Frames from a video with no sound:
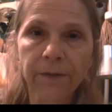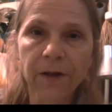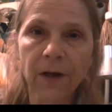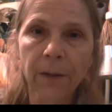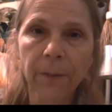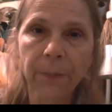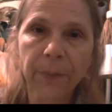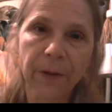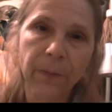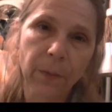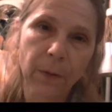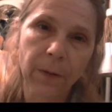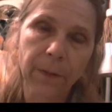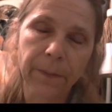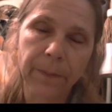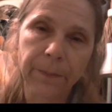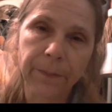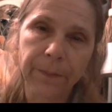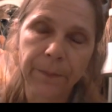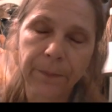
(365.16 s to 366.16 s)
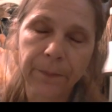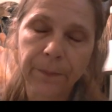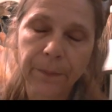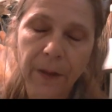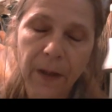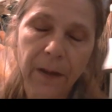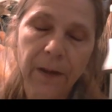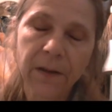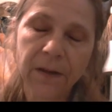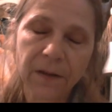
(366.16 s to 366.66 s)
up people.
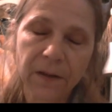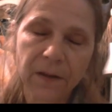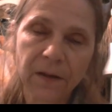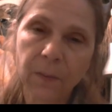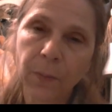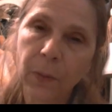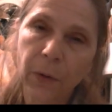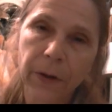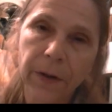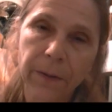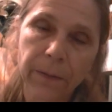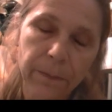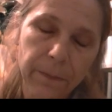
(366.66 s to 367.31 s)
And this is the point.